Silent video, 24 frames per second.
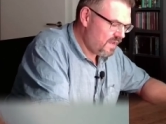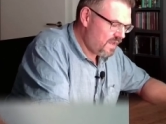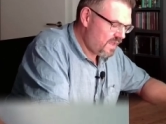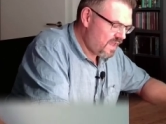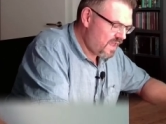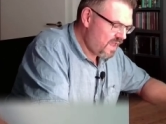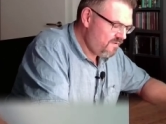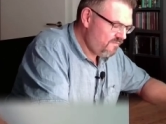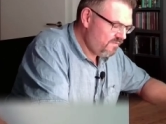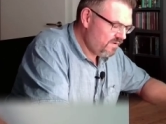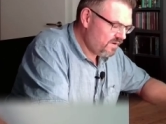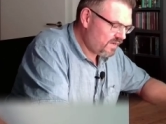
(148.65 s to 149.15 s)

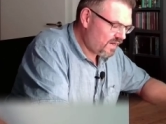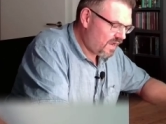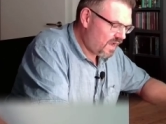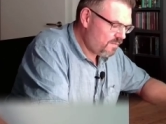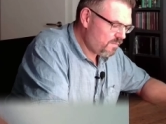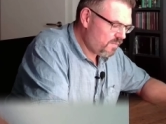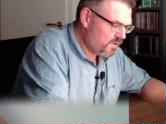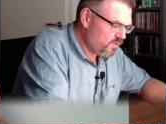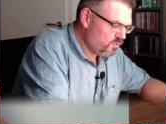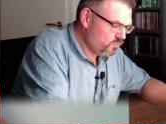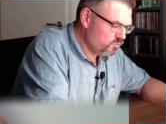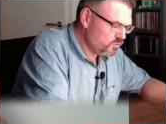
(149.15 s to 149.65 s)
Every time
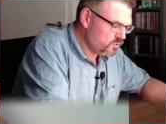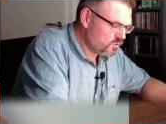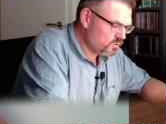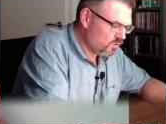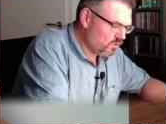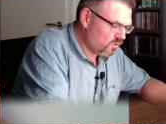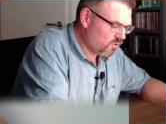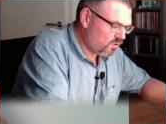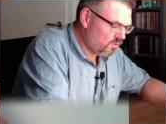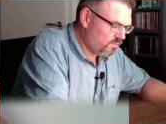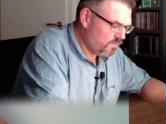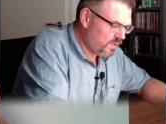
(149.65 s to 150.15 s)
I used all
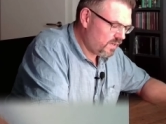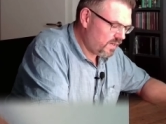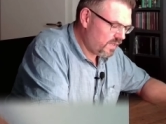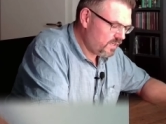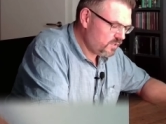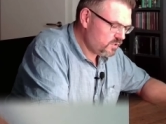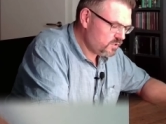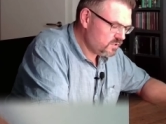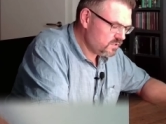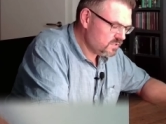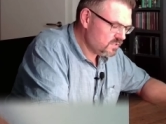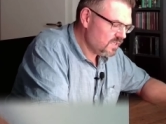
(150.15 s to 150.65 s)

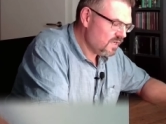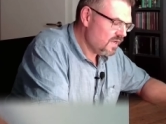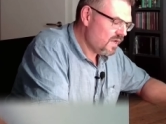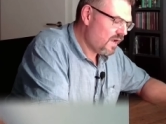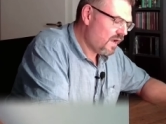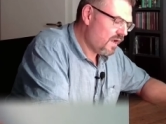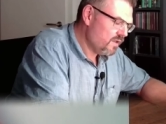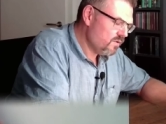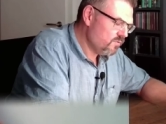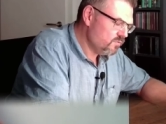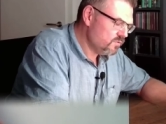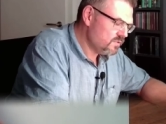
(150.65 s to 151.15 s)
combinations,
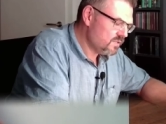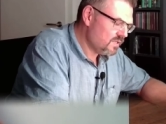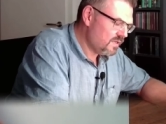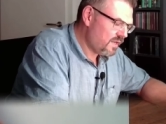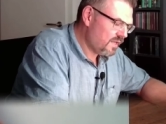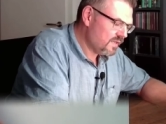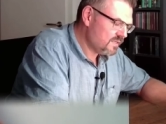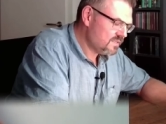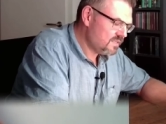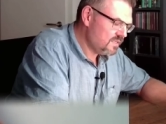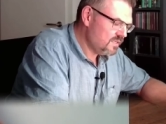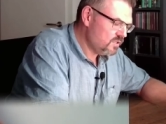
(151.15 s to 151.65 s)
I used the
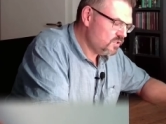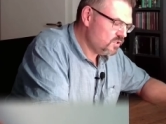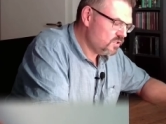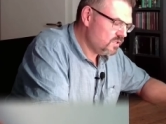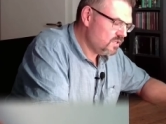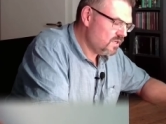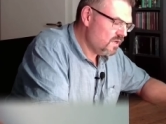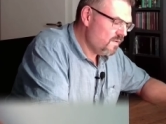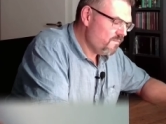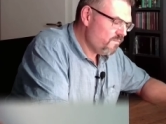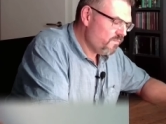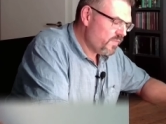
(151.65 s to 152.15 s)
next digit.
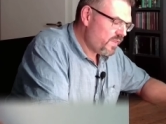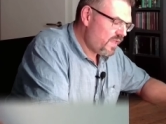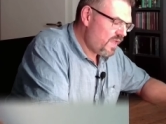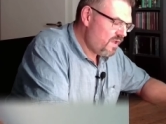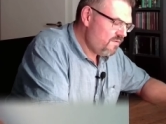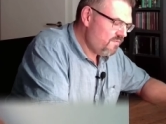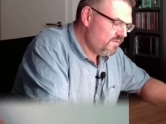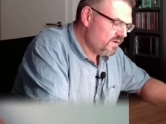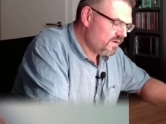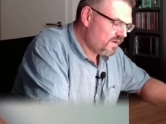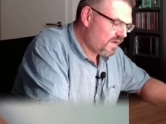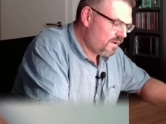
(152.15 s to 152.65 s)

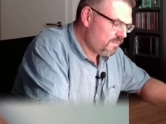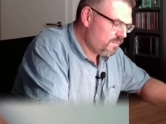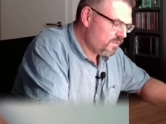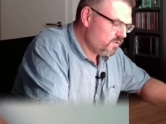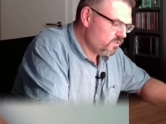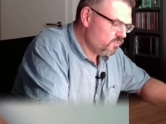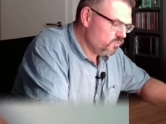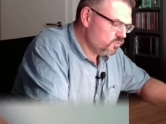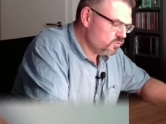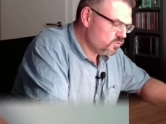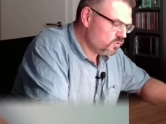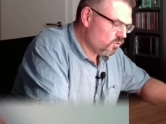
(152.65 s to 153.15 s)
Every time I
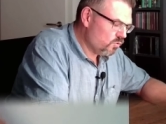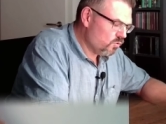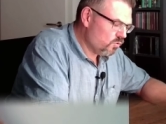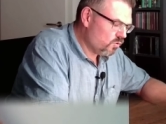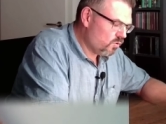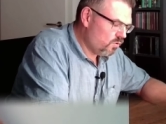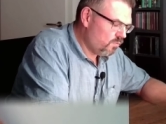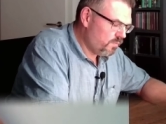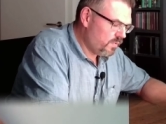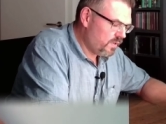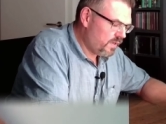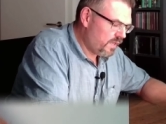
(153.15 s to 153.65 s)
used all
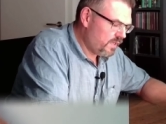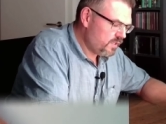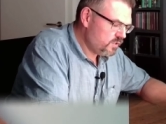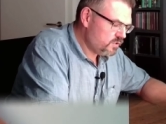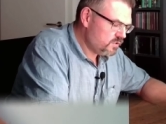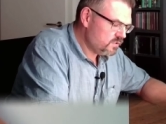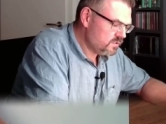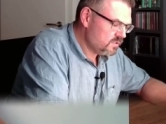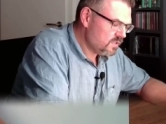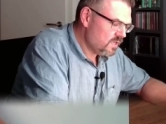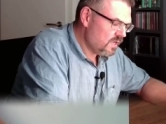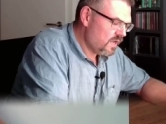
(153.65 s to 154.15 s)

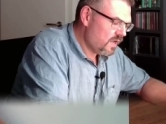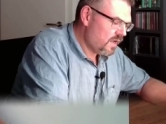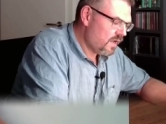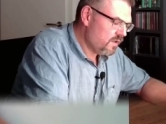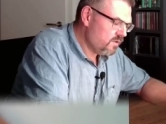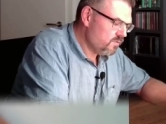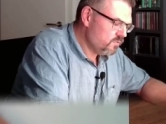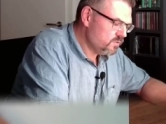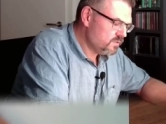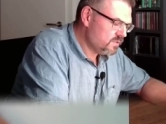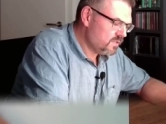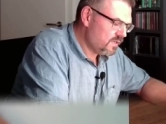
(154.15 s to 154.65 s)
combinations, I
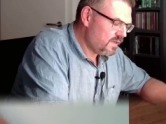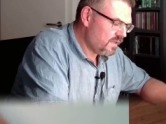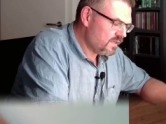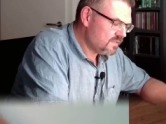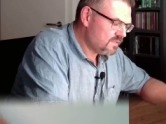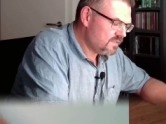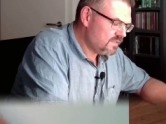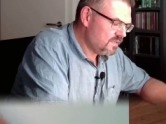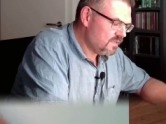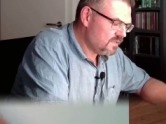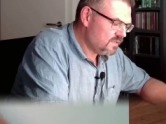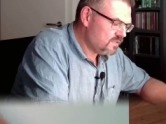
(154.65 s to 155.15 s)
used the next
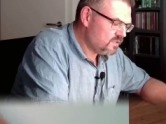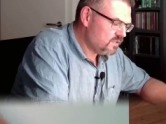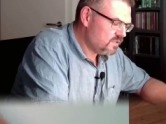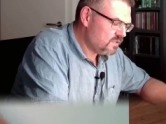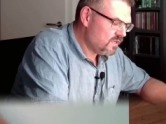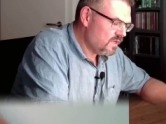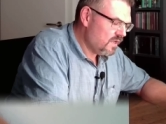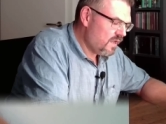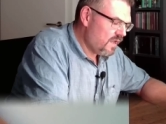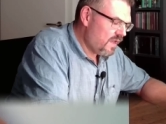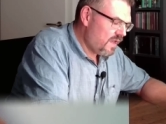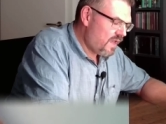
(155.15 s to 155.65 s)
digit.
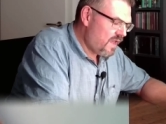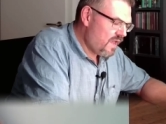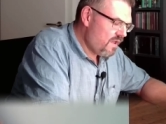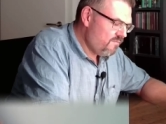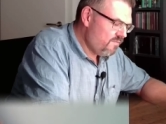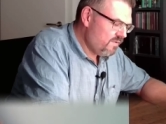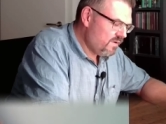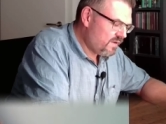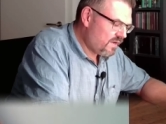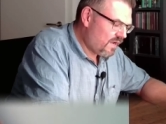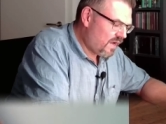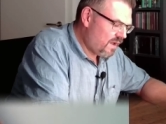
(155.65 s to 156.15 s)

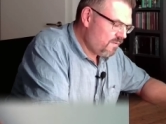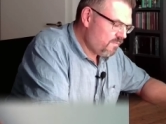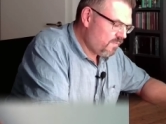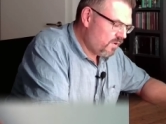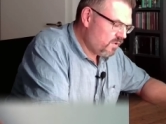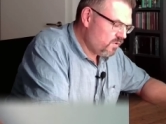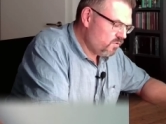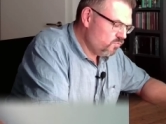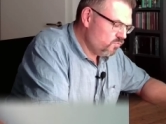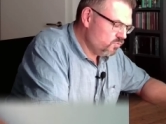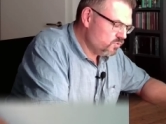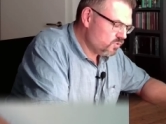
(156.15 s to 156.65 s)
Every time I
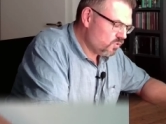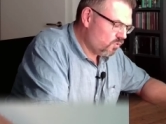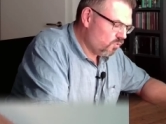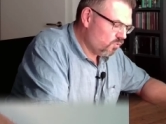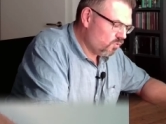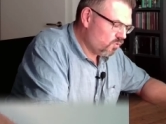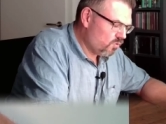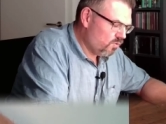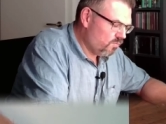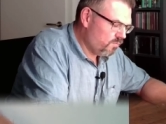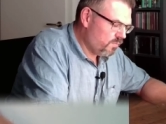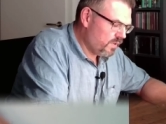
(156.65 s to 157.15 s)
use all
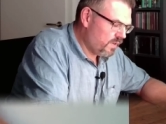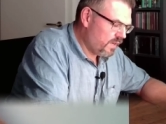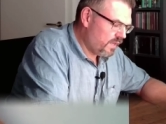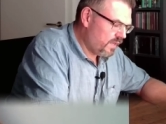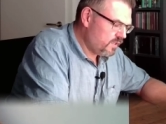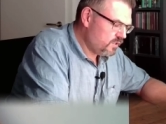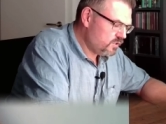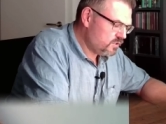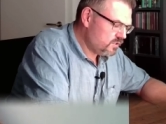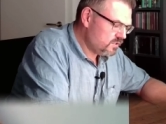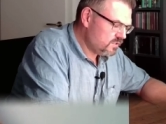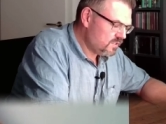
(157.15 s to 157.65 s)

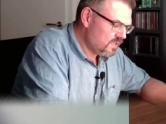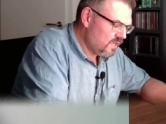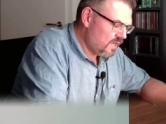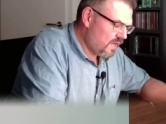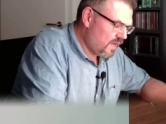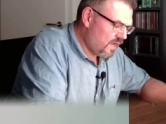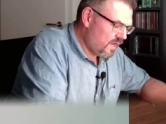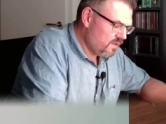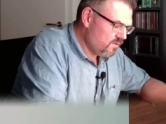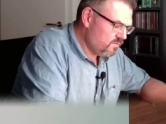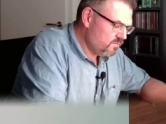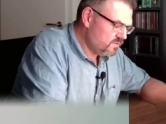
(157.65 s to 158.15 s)
combinations,
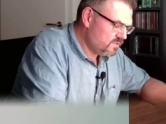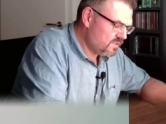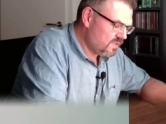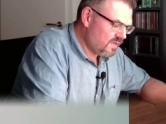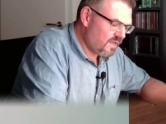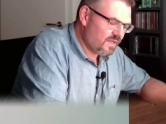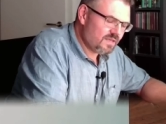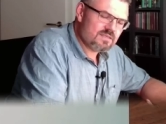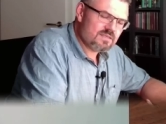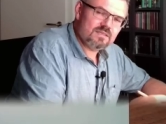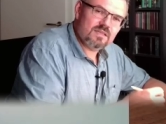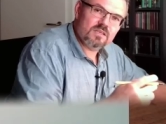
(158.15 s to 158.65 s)
I use the
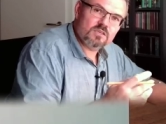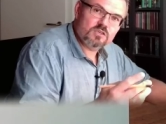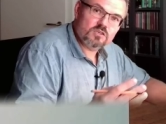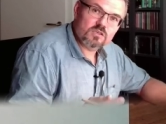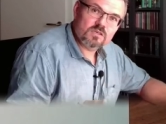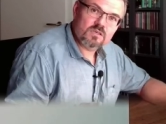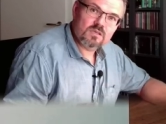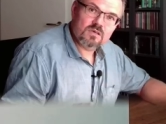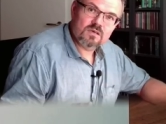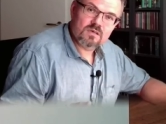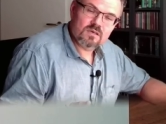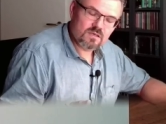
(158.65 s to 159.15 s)
next digit.